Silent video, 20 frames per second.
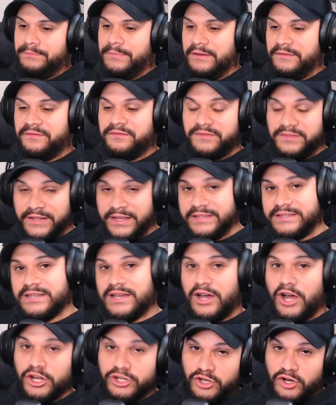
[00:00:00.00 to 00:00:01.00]
afflict
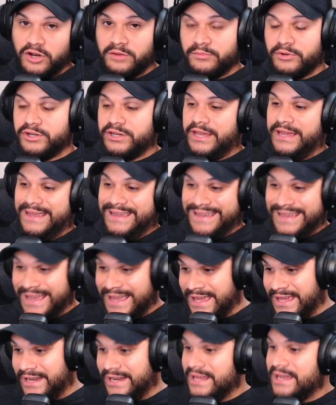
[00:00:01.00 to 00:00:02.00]
unarmored
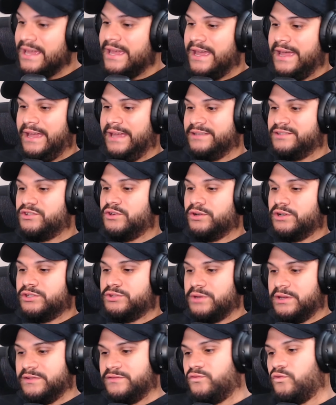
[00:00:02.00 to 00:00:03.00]
again, it's going to
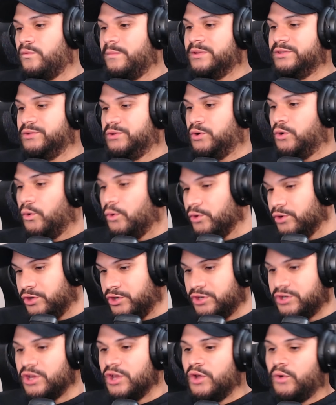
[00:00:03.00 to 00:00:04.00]
transform into
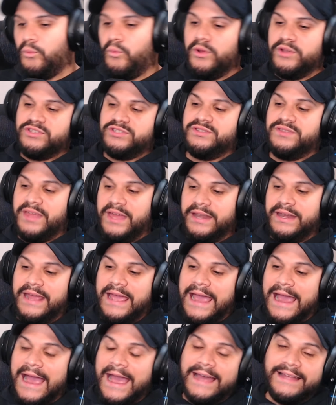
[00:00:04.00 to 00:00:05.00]
cornered, which then
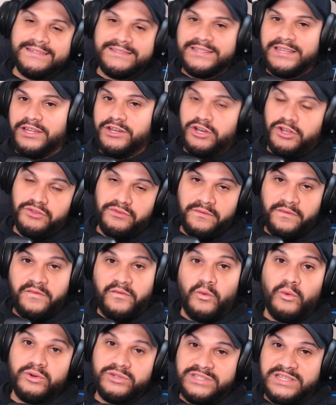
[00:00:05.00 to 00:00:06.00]
adds another
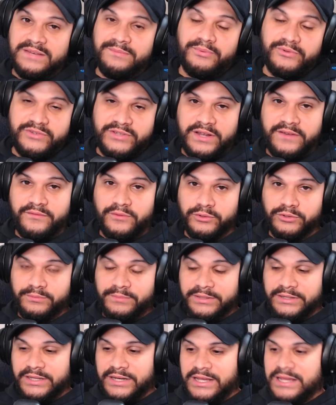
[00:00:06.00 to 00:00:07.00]
14%
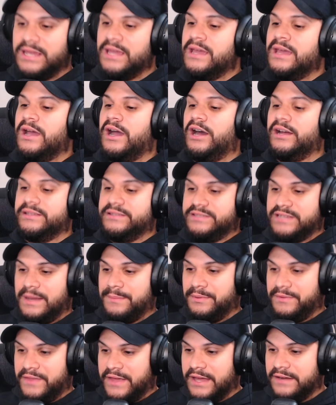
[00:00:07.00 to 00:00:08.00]
vulnerability on top of